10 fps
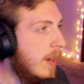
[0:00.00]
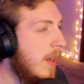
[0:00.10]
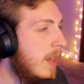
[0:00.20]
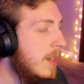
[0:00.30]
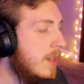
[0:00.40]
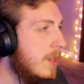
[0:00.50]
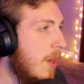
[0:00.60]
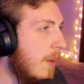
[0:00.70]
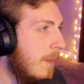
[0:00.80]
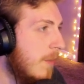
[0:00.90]

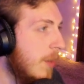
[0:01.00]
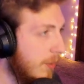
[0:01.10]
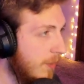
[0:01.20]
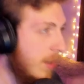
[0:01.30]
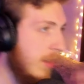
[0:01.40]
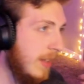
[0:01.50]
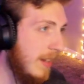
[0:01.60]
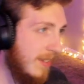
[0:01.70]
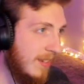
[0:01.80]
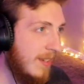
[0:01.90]
So, first of all, let's
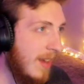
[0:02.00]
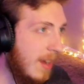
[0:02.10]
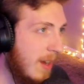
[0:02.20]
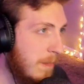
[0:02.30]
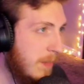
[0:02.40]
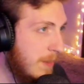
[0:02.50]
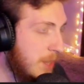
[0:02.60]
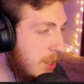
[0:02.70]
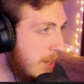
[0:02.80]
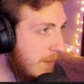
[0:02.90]
set up the
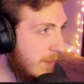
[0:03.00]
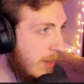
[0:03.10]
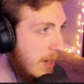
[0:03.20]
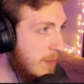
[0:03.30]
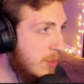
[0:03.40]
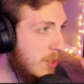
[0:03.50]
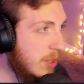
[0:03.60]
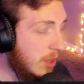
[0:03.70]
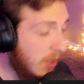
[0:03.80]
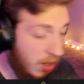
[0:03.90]
machine frames to
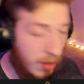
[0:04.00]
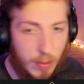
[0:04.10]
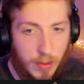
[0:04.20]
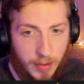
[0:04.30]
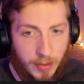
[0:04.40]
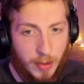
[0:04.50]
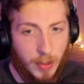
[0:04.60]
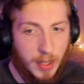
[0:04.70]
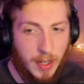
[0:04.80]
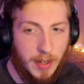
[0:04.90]
go. So we're
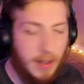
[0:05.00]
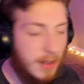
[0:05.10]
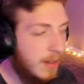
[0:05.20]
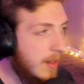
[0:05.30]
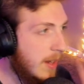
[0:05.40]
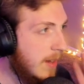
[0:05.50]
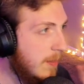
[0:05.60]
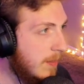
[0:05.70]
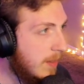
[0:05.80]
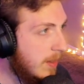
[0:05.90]
gonna, like,
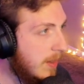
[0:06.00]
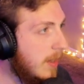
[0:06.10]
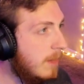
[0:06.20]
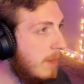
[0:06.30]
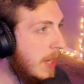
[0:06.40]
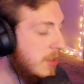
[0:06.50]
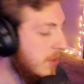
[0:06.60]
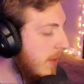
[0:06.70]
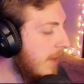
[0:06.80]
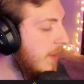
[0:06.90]
make sure we
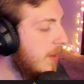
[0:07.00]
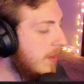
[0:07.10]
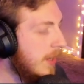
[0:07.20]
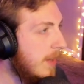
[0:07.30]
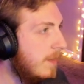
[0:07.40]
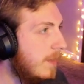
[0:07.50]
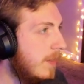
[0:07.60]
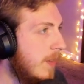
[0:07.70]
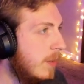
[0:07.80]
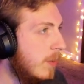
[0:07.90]
have all the
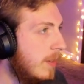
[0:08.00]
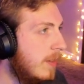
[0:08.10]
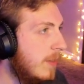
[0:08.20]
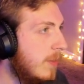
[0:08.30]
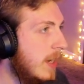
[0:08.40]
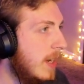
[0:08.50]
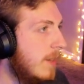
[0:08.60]
inventory stuff we need.